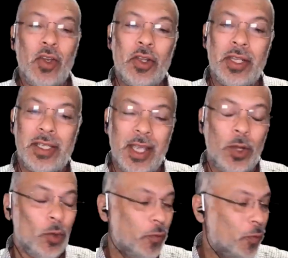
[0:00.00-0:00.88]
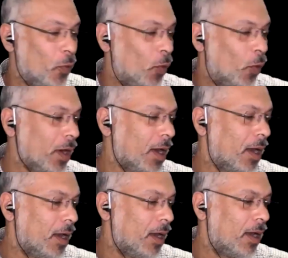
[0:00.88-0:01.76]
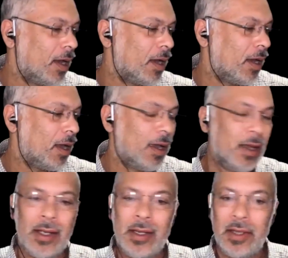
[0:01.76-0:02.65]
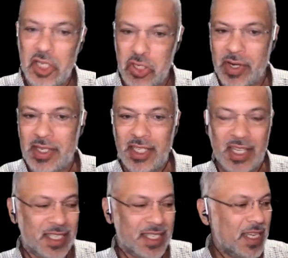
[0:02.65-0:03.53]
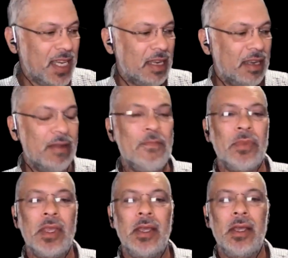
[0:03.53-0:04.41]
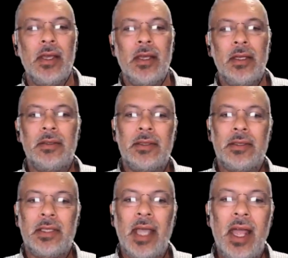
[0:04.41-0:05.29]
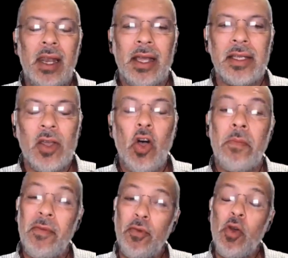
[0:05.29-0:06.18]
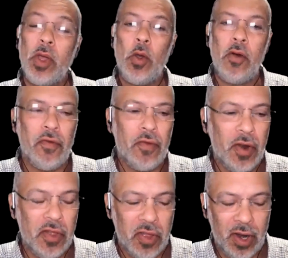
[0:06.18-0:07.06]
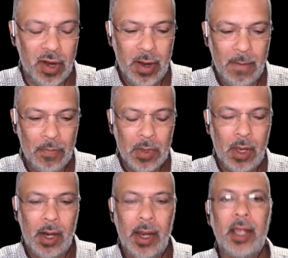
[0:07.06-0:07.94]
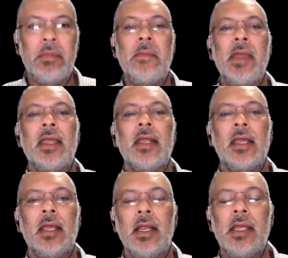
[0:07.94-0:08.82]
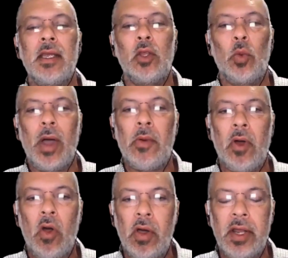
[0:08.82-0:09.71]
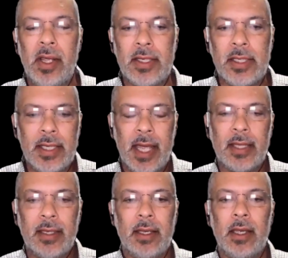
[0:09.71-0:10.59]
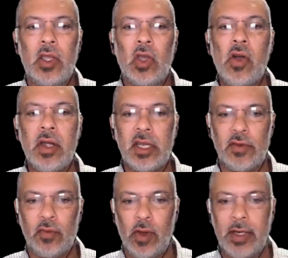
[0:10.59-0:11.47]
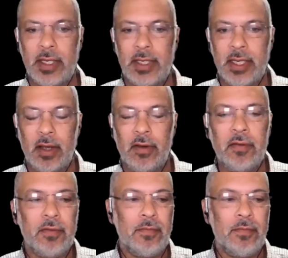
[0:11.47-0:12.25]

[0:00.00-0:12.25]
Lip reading: state of New York, District 16. Tell us, before we go further, let me make it clear to our audience that Yonkers Voice itself